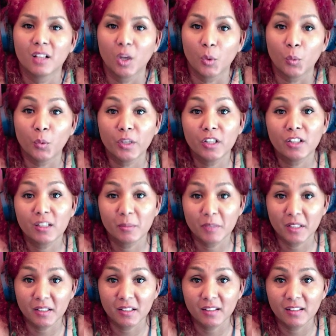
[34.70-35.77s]
We're gonna
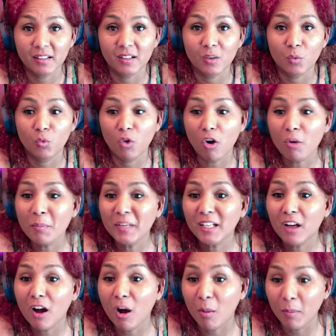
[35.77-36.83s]
be warming
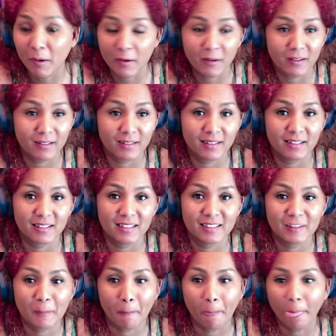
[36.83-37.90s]
up.
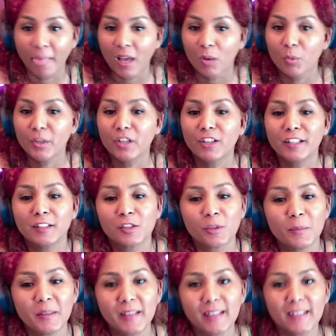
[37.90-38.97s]
We're going to
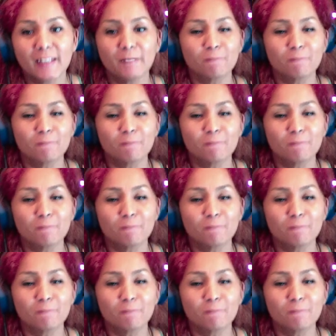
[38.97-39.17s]
be